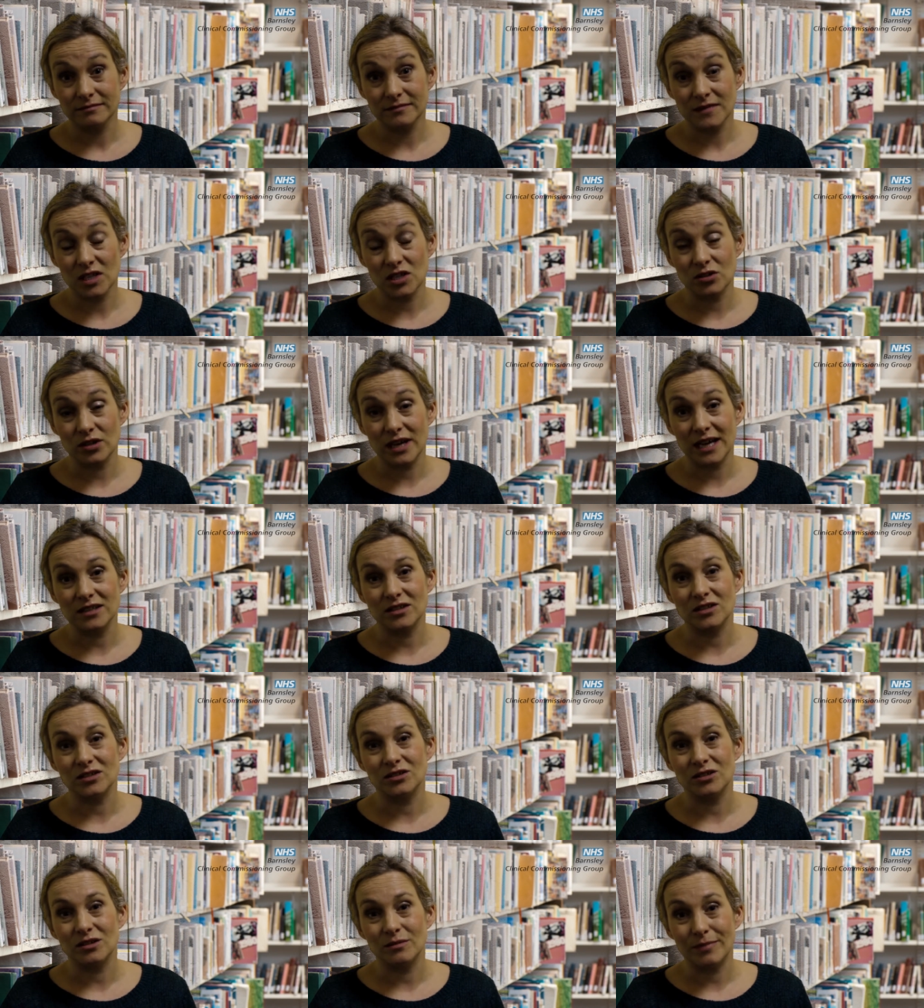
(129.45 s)
So I had
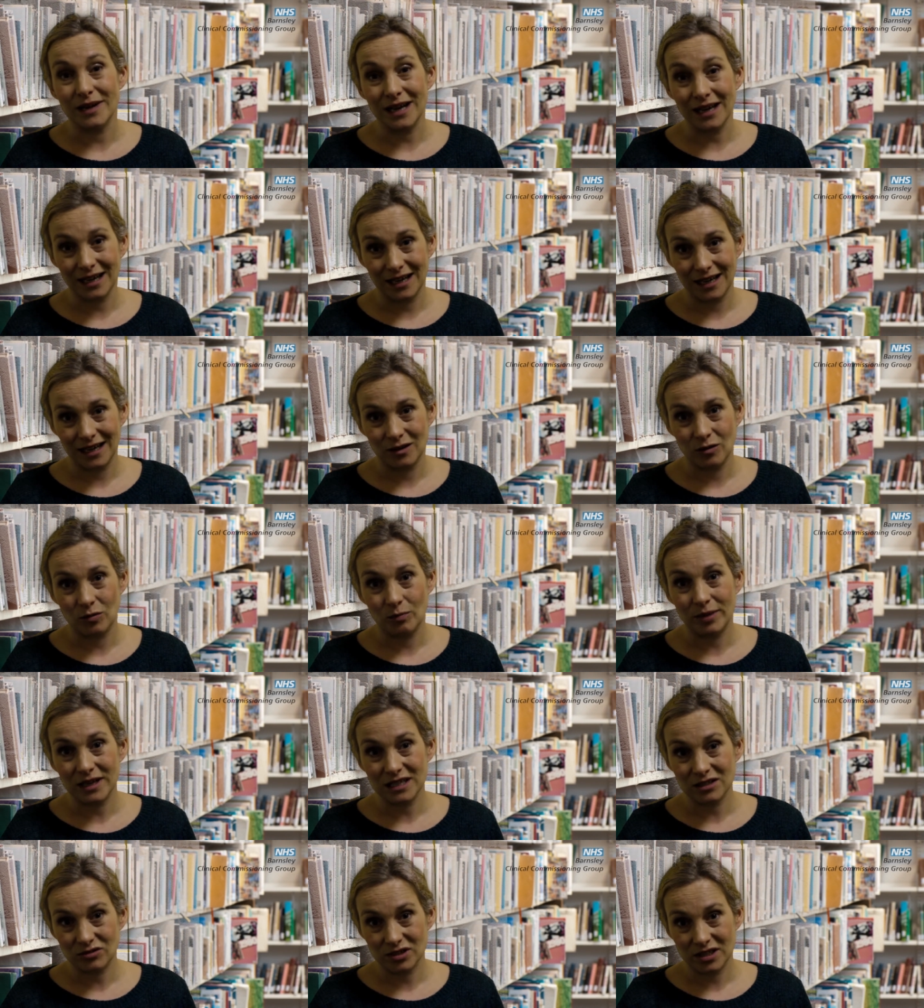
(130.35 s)
to go back out,
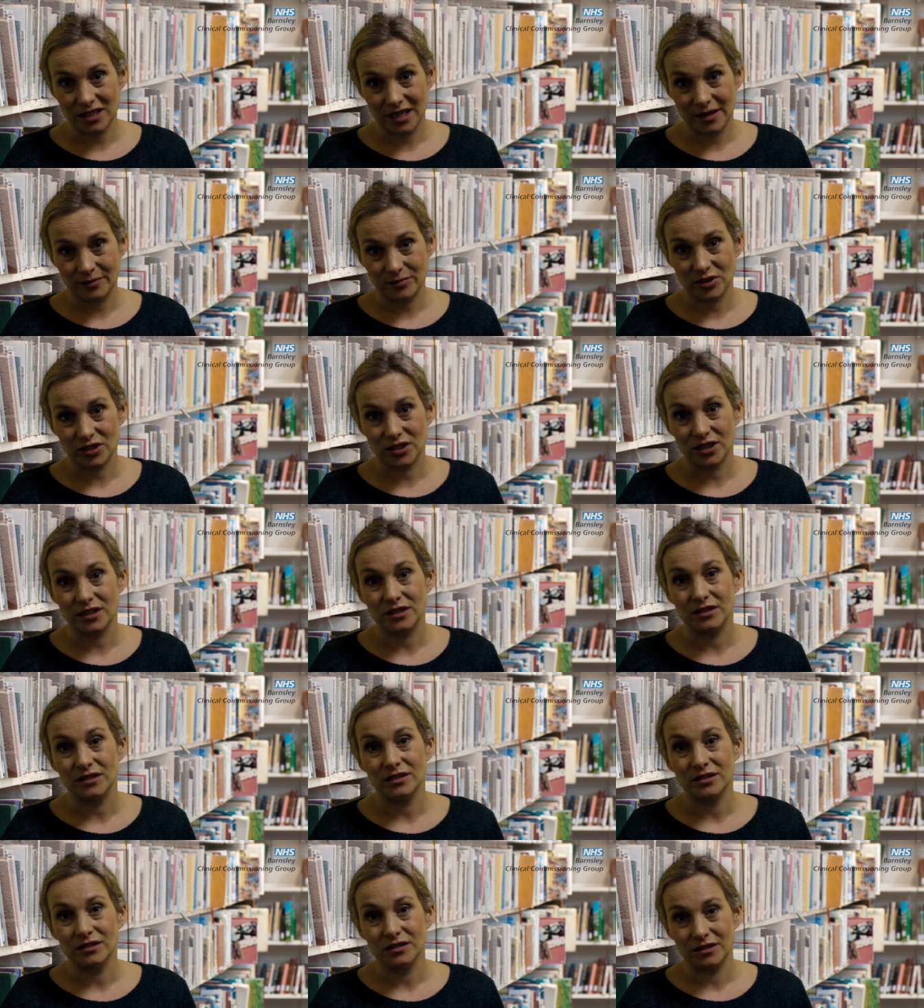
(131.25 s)
past
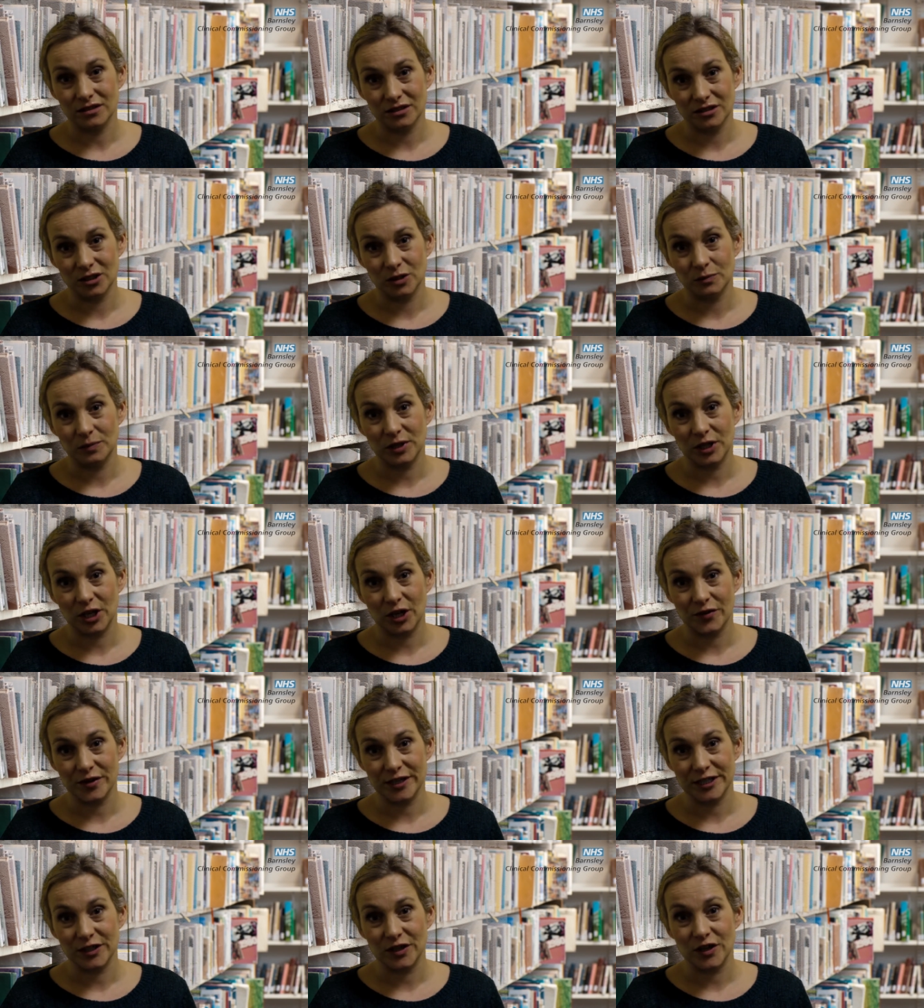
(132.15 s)
reception and up a
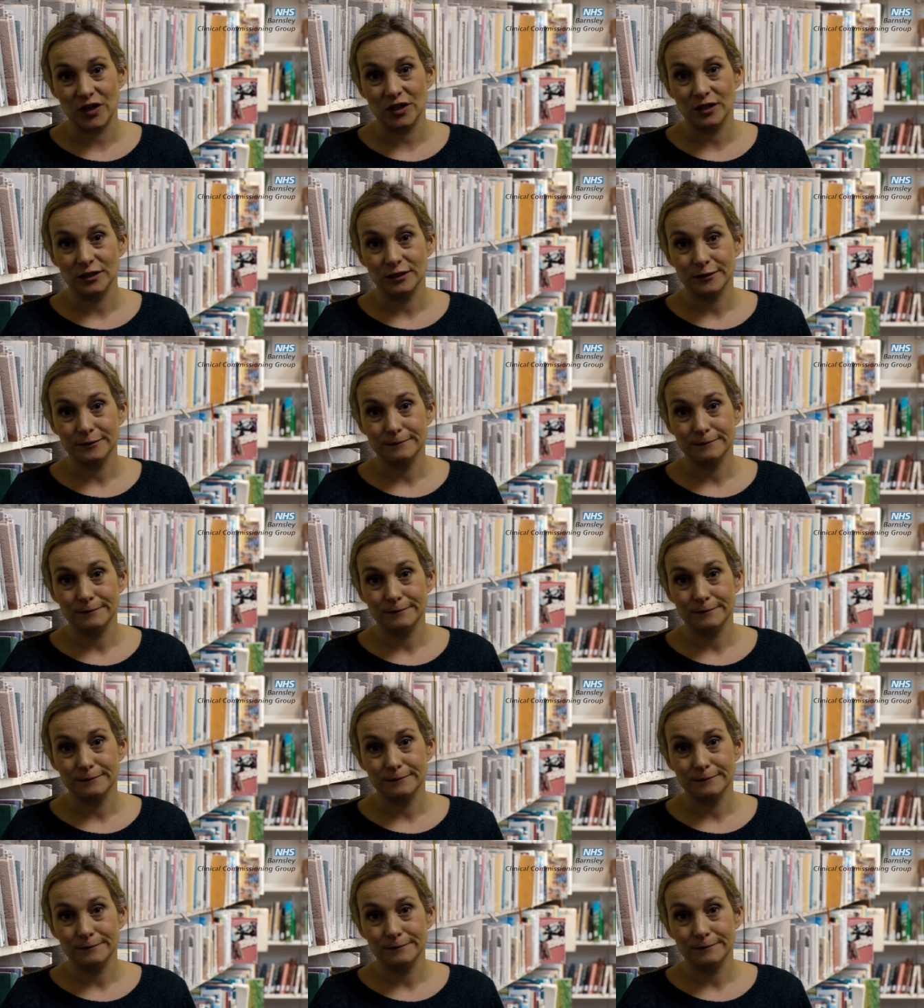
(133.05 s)
corridor.